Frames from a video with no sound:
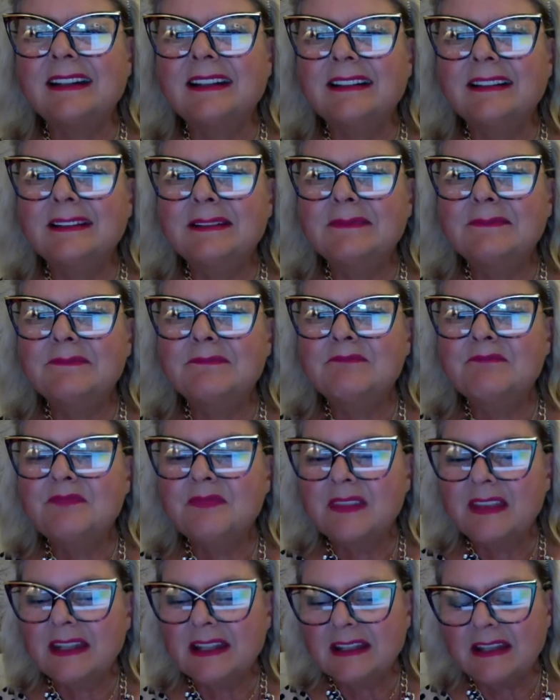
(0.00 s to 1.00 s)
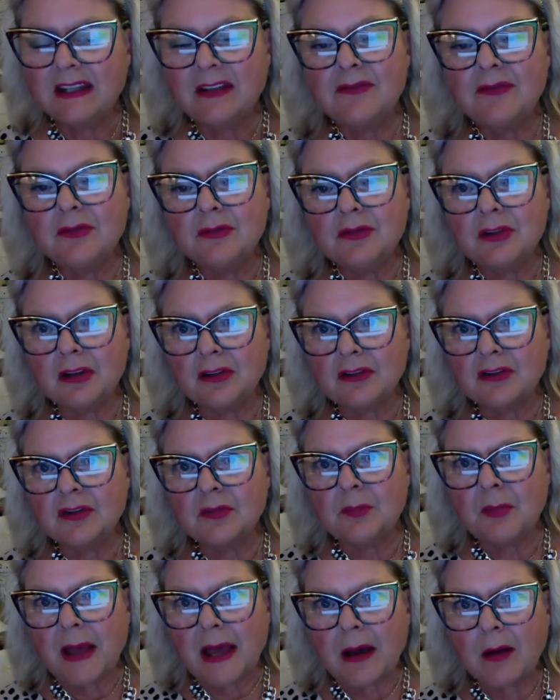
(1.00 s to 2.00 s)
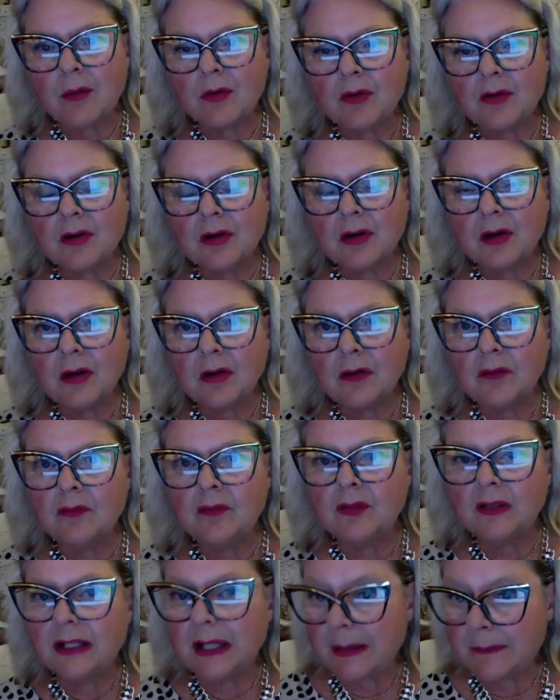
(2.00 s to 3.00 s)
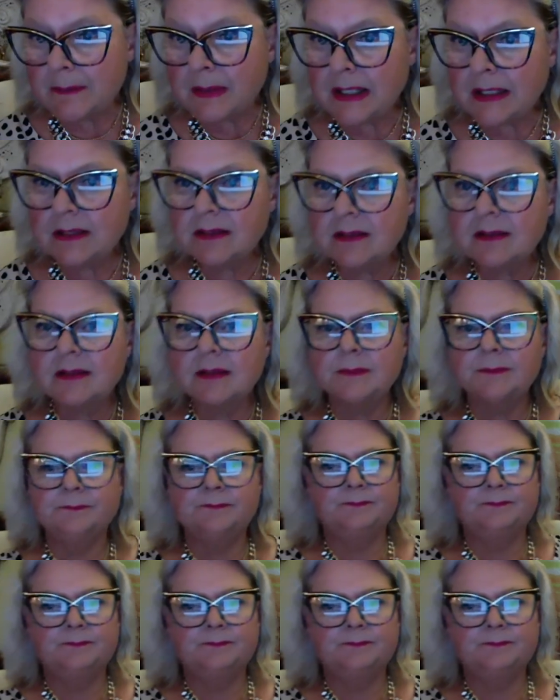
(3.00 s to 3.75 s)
Have you thought of the power of lemons?